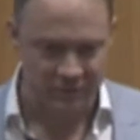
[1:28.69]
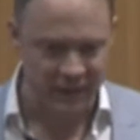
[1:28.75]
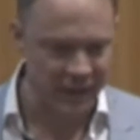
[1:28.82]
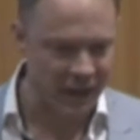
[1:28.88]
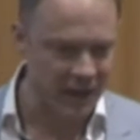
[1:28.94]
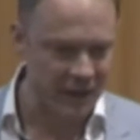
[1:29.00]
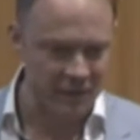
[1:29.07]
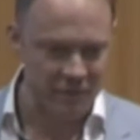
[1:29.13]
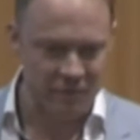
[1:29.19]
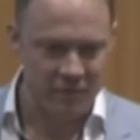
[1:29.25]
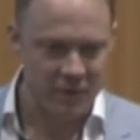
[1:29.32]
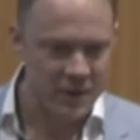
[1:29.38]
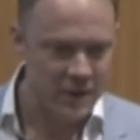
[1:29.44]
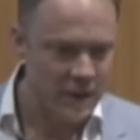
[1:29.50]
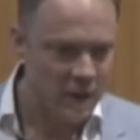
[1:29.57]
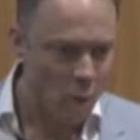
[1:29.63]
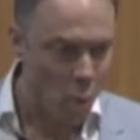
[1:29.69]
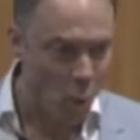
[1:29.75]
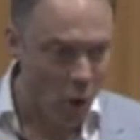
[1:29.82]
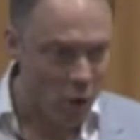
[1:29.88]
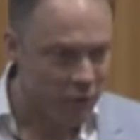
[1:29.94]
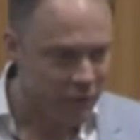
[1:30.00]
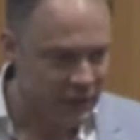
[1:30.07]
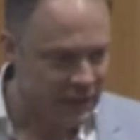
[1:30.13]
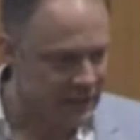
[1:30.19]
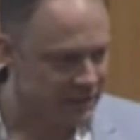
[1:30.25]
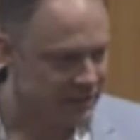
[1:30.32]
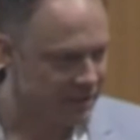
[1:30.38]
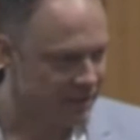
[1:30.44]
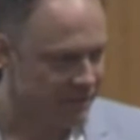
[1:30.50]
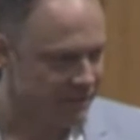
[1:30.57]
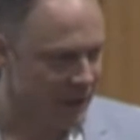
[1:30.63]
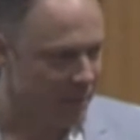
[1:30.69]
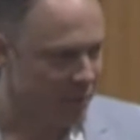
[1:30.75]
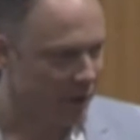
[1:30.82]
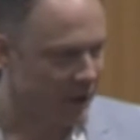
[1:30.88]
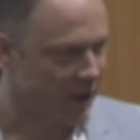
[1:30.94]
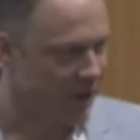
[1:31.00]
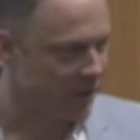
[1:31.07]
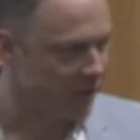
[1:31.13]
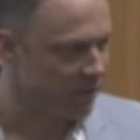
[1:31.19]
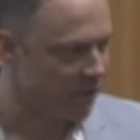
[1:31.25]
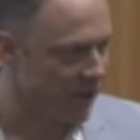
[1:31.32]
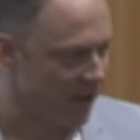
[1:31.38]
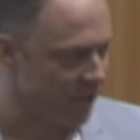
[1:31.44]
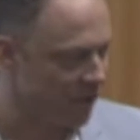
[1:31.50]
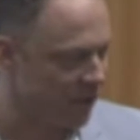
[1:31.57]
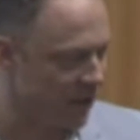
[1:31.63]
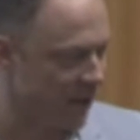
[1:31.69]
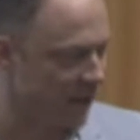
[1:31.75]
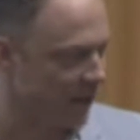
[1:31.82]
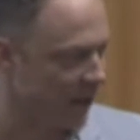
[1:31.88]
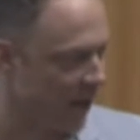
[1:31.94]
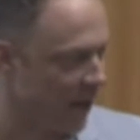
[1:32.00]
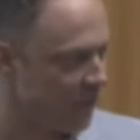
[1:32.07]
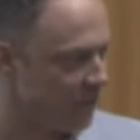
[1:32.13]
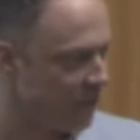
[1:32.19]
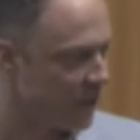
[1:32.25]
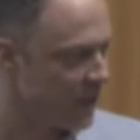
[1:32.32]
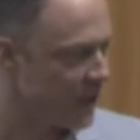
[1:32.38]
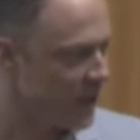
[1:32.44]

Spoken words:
They're kind of woven into the fabric of everyday life.